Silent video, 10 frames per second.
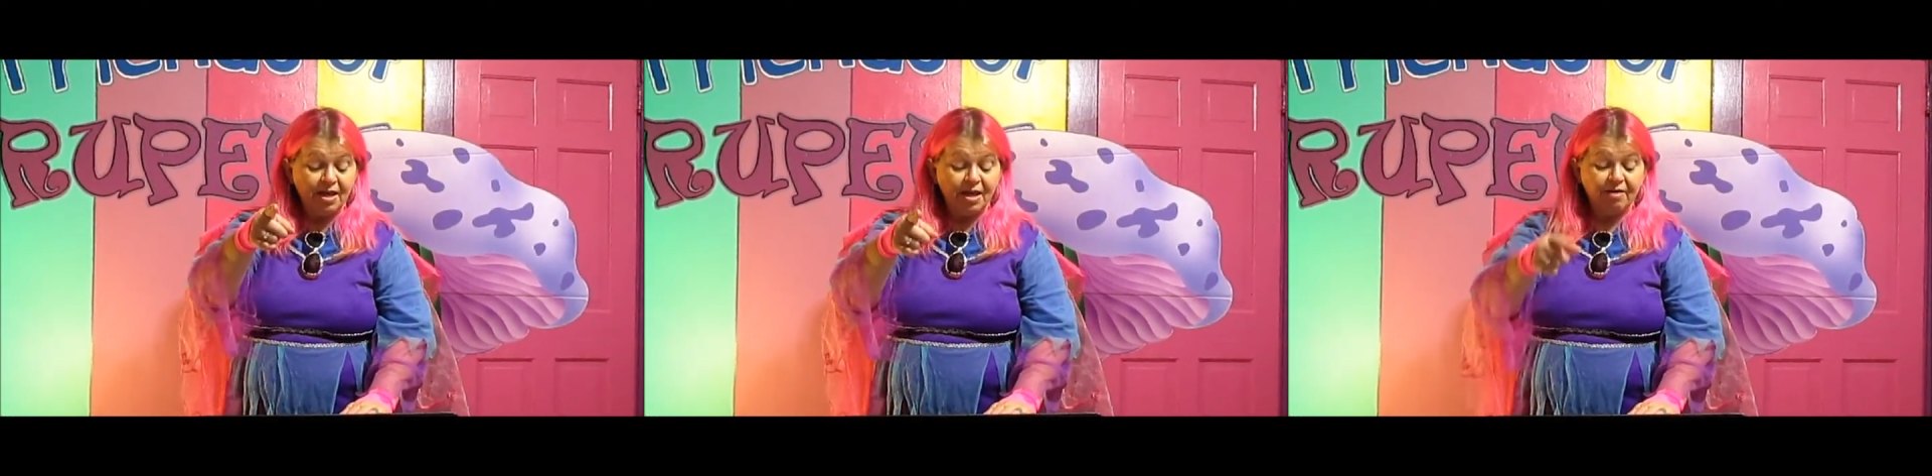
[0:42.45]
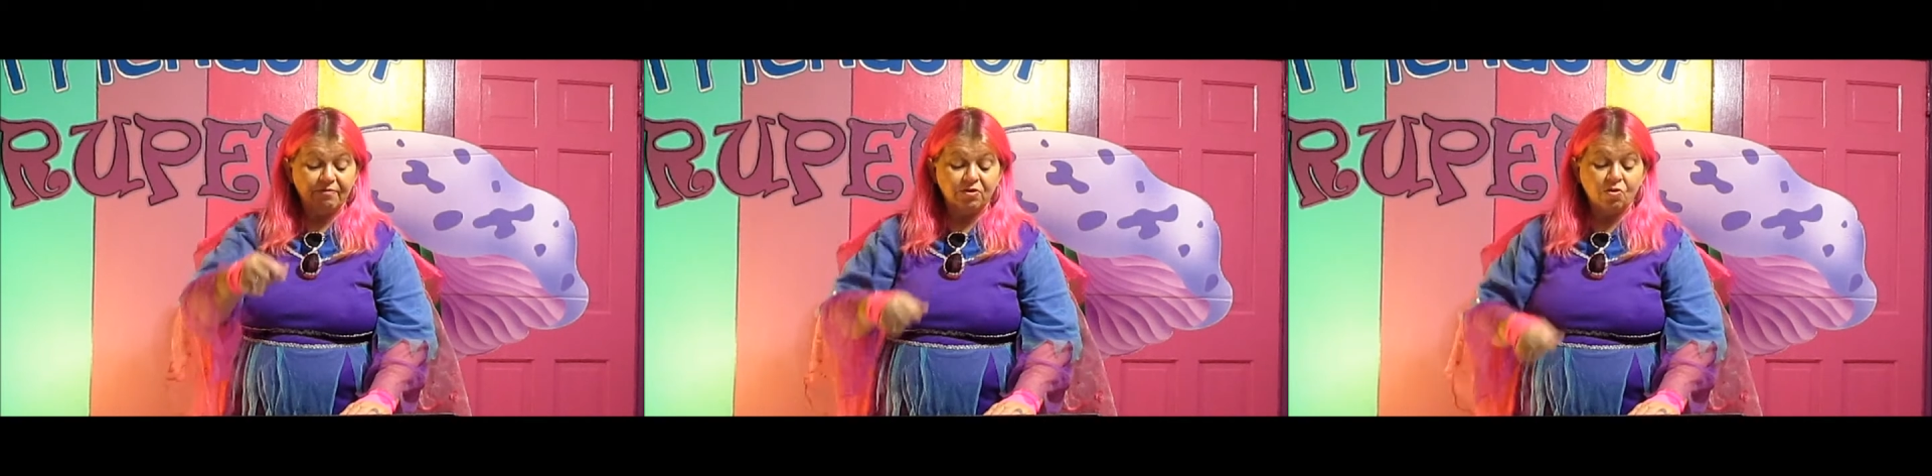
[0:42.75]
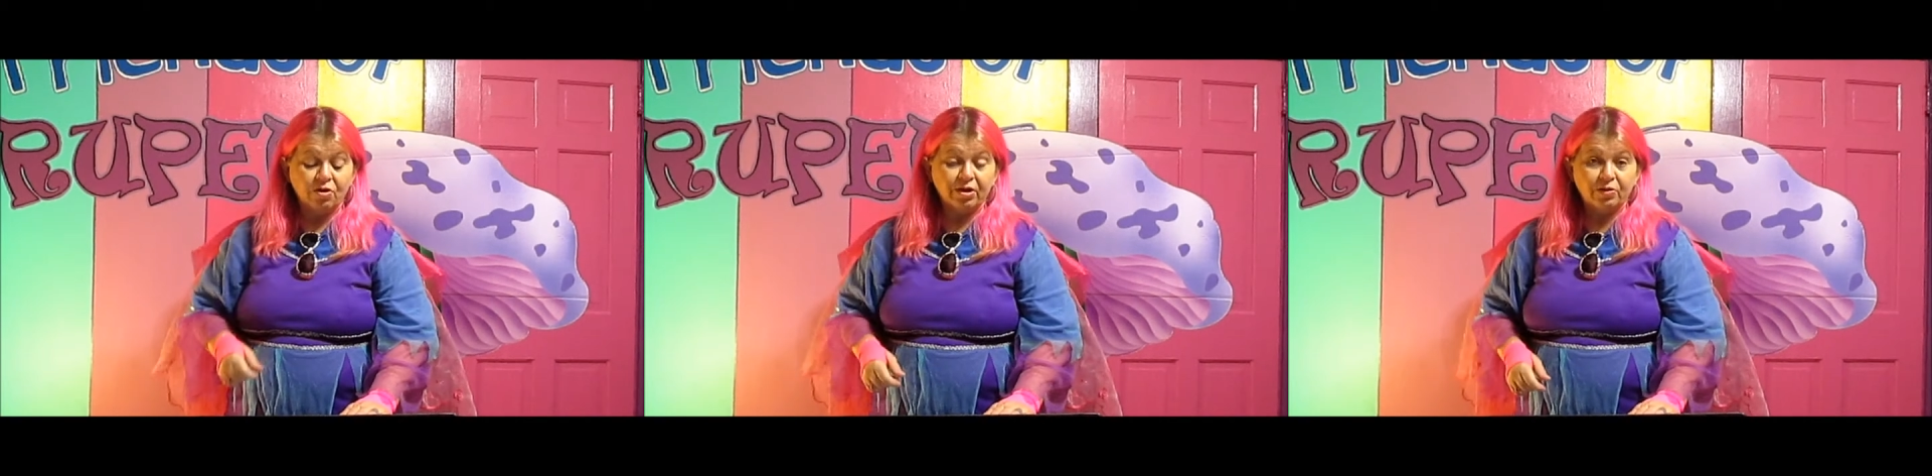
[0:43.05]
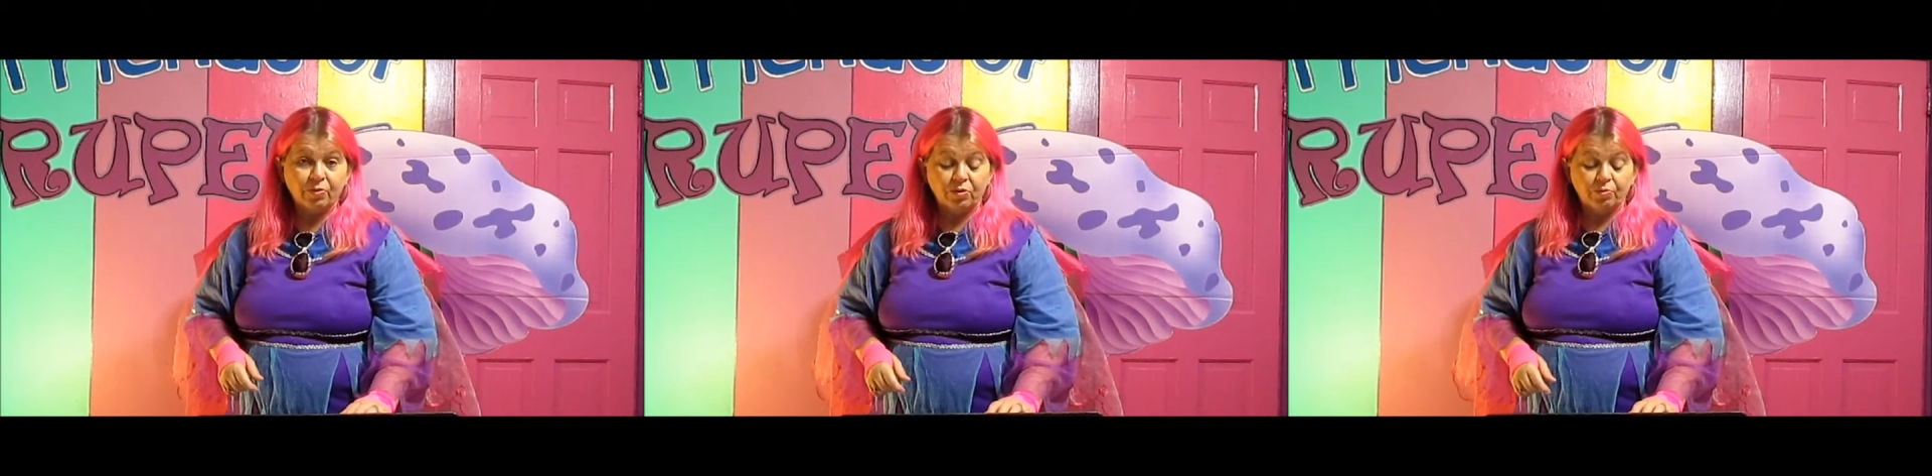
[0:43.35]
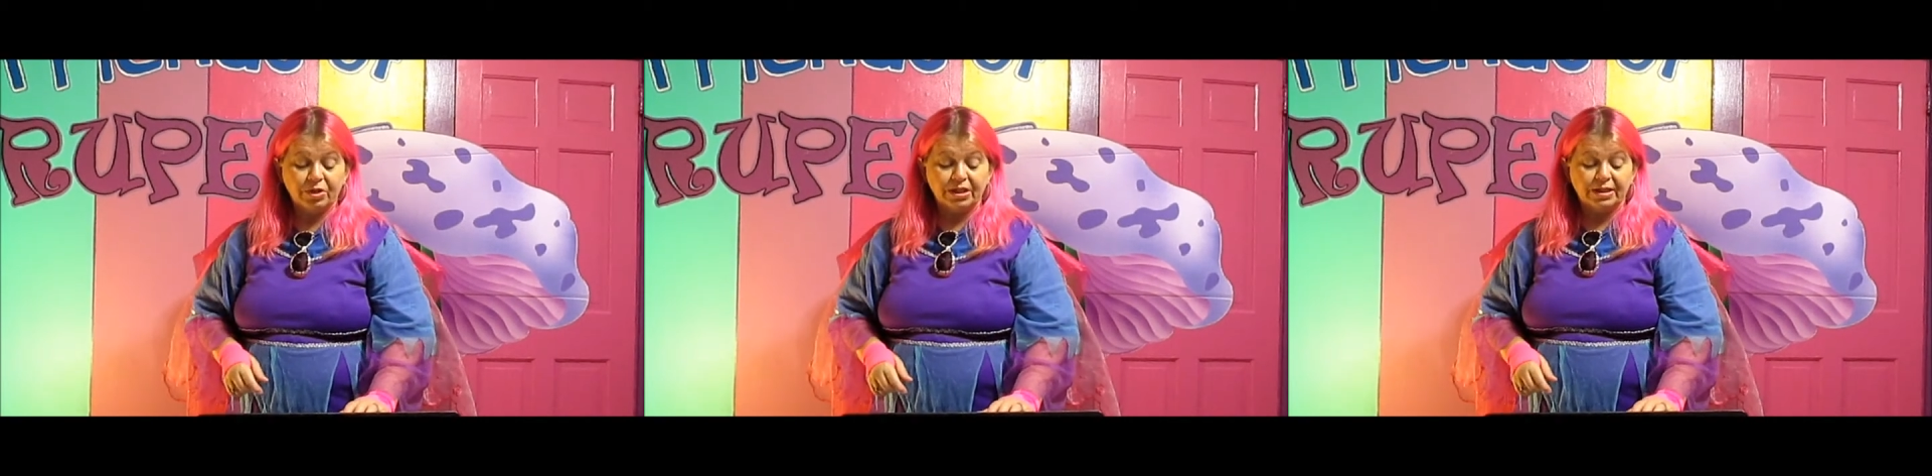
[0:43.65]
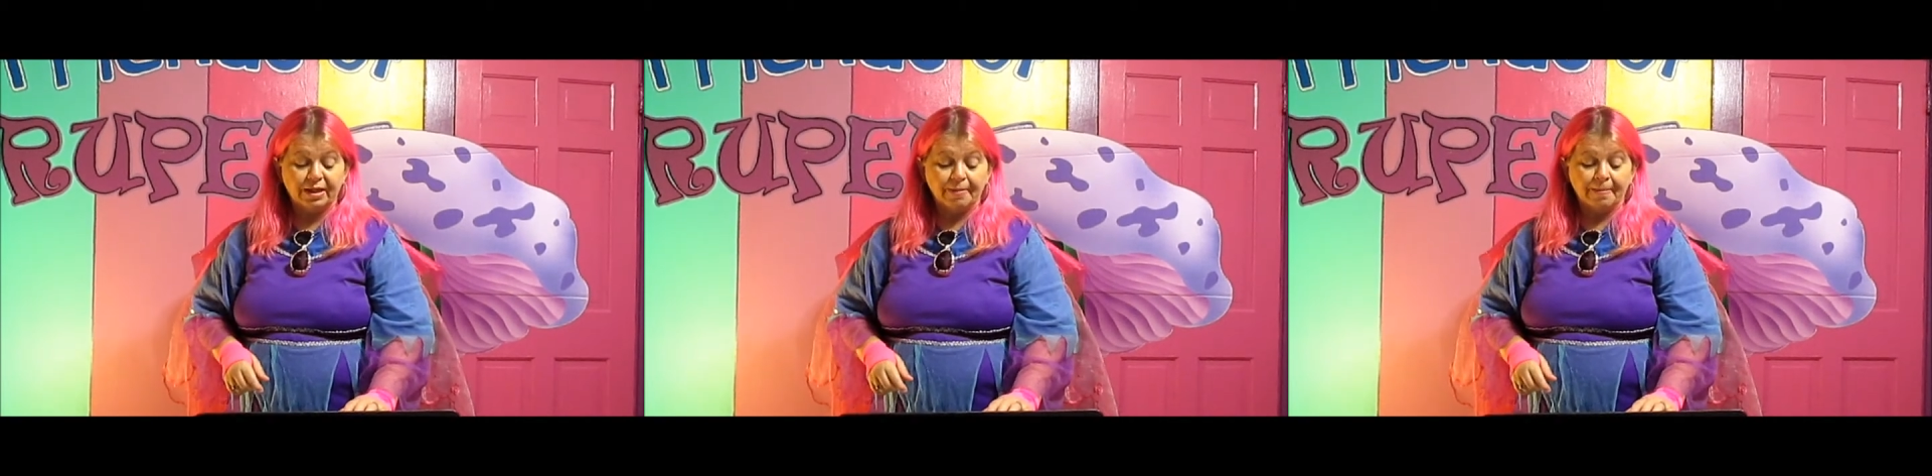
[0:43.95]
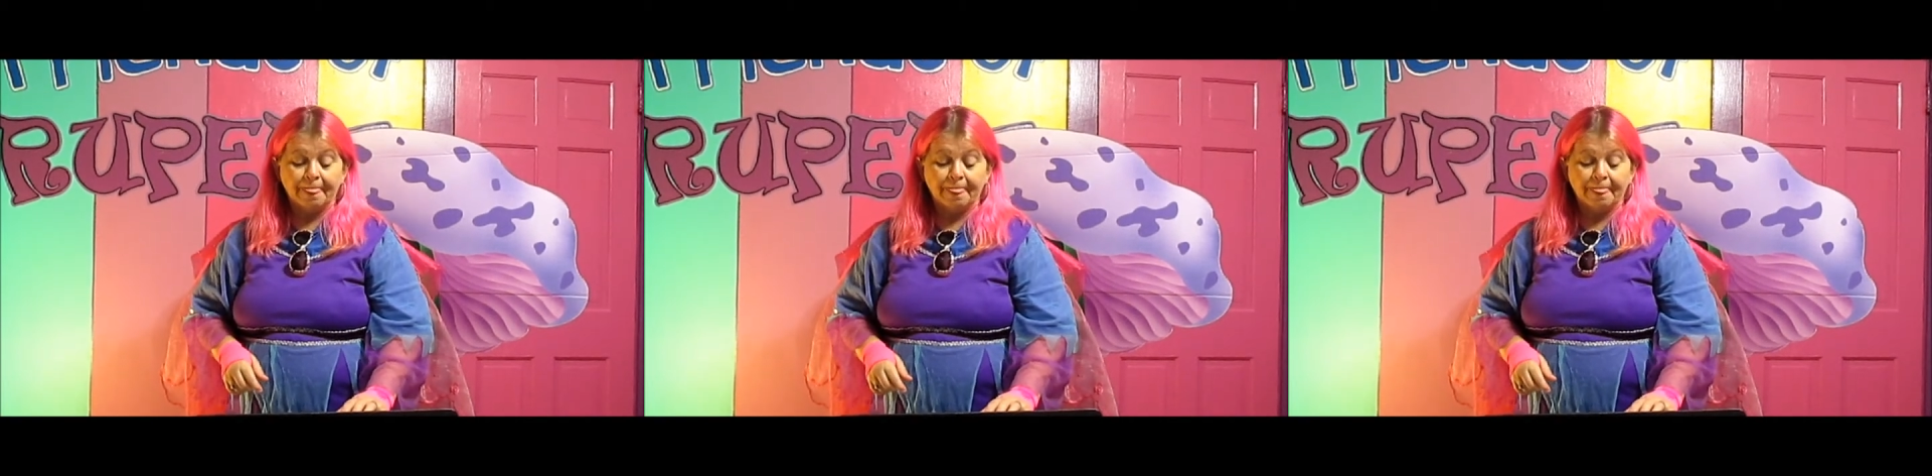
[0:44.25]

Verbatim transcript: if you're not the one who put it there.